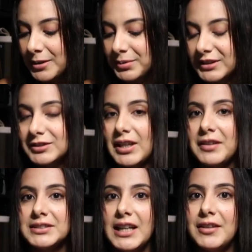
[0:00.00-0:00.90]
because you
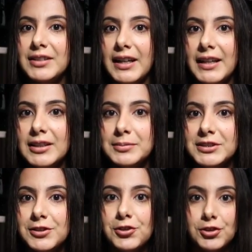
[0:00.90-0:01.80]
have to have the
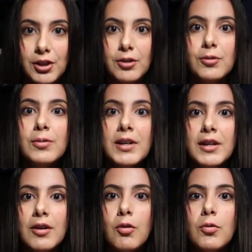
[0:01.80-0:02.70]
items to show,
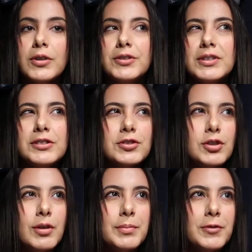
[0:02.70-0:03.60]
or you can
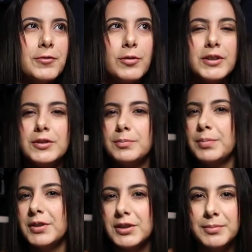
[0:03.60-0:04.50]
show it before you
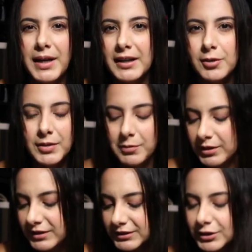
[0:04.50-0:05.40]
put your bag away,
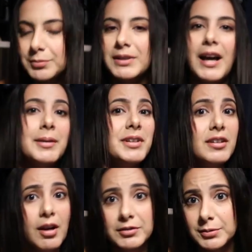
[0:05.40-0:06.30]
one of the two. But I'm
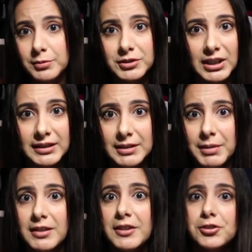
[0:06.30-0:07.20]
not comfortable checking
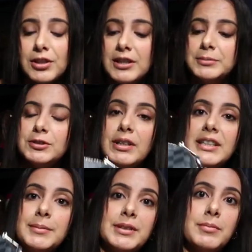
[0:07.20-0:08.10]
my luxury items, so I
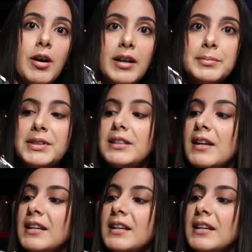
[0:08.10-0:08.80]
keep them on me.